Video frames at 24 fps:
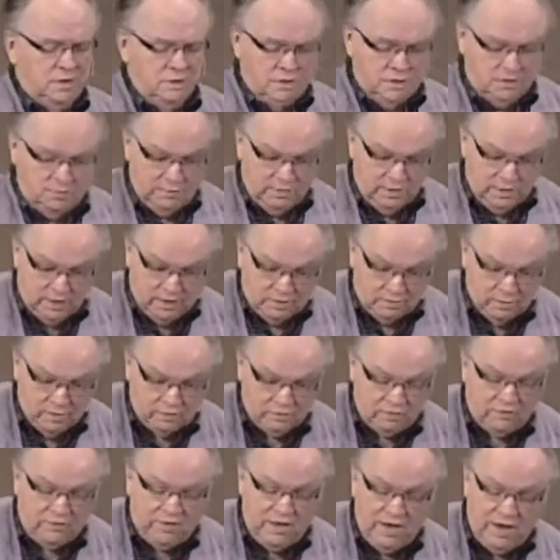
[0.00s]
You begin
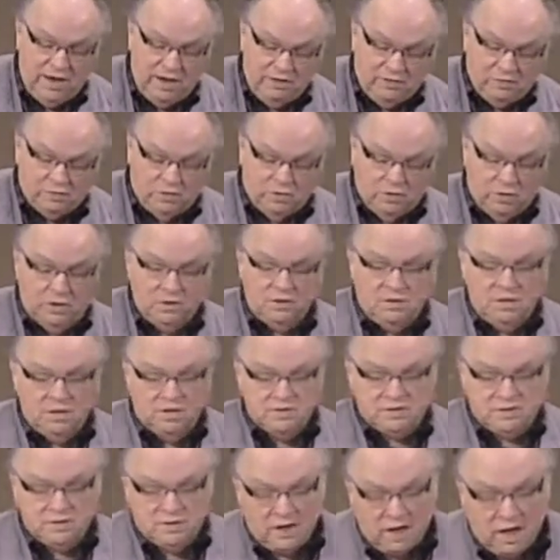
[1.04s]
with faith,
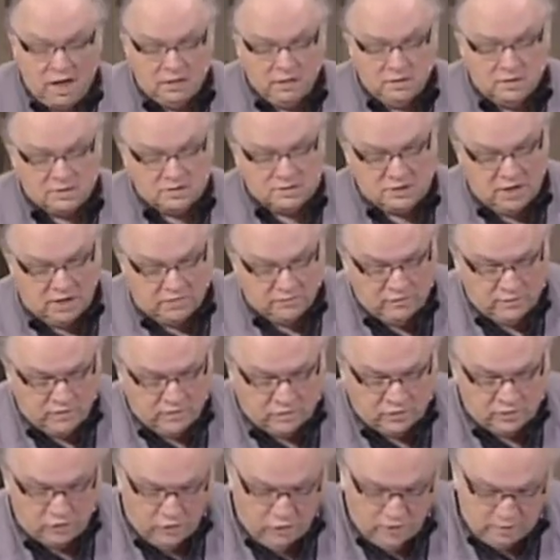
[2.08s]
goodness, knowledge, self
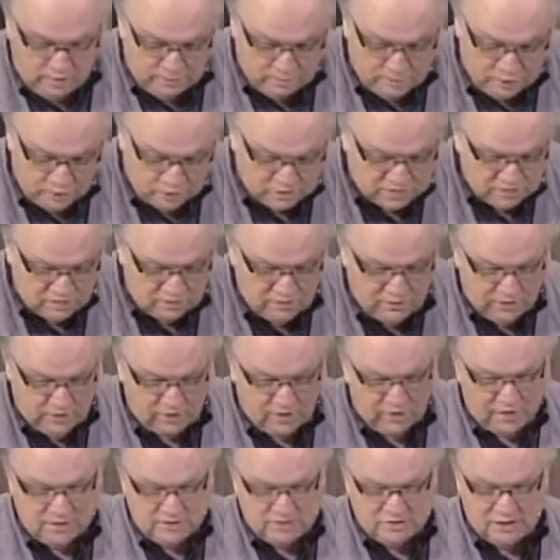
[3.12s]
control, and
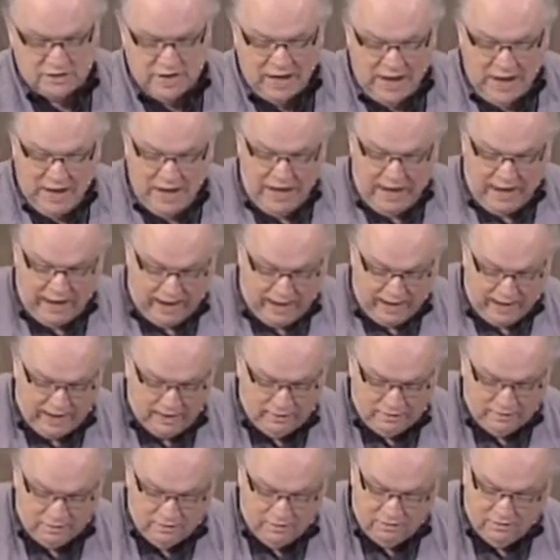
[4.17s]
perseverance.
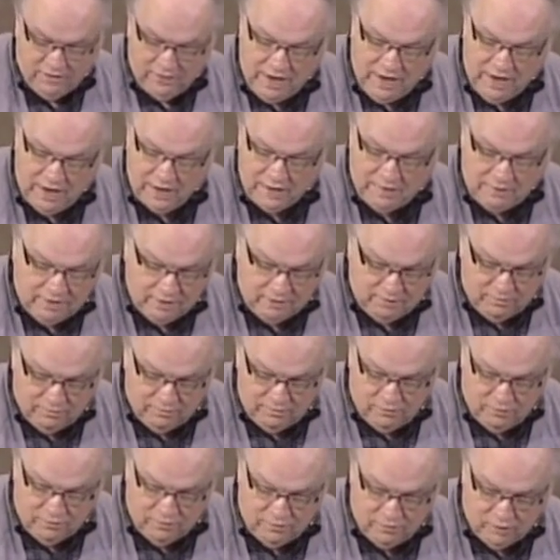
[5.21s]
And then in
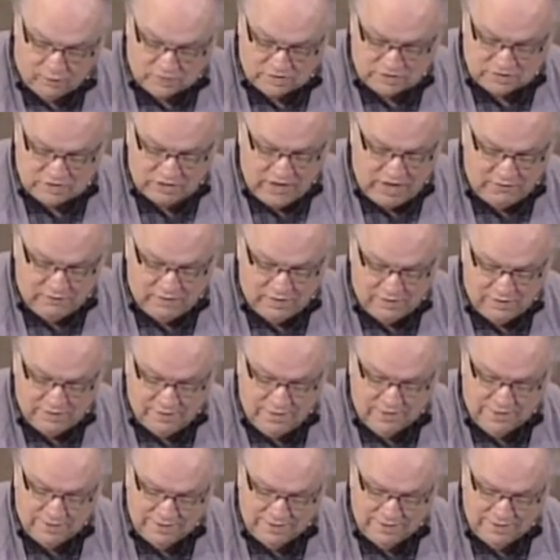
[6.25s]
verse 7,